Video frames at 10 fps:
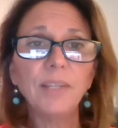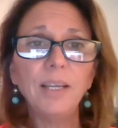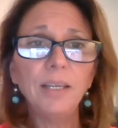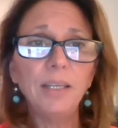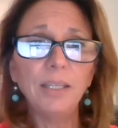
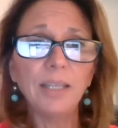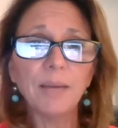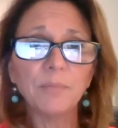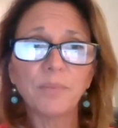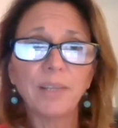And, and
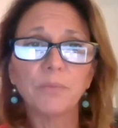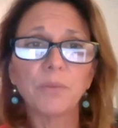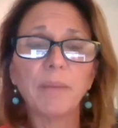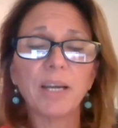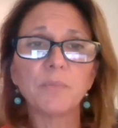that, that
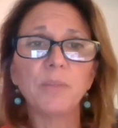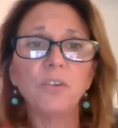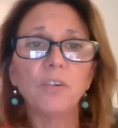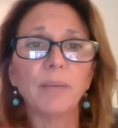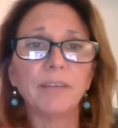reminds me
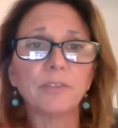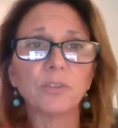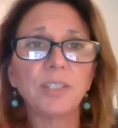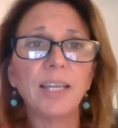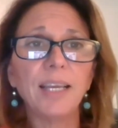too of my
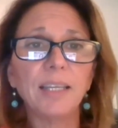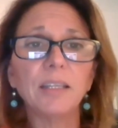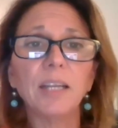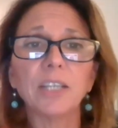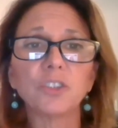first day in
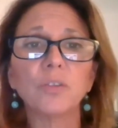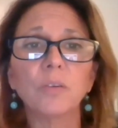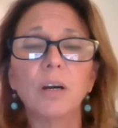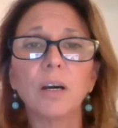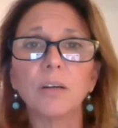the National
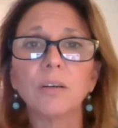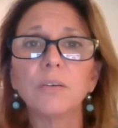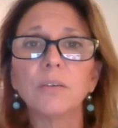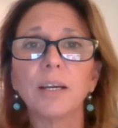Guard.